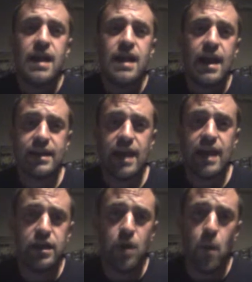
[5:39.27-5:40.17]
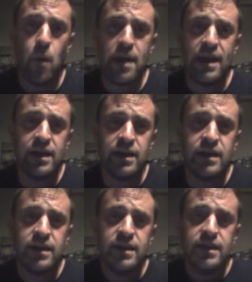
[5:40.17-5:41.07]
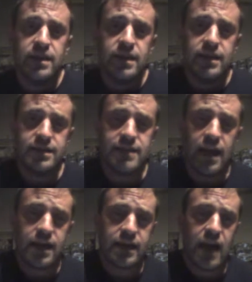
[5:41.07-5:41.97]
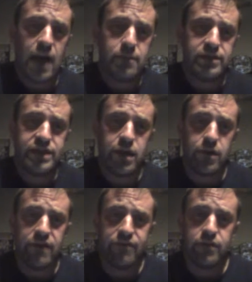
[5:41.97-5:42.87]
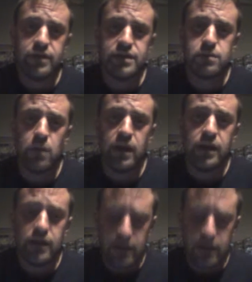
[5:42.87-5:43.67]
and Kenny Omega is on commentary for this one.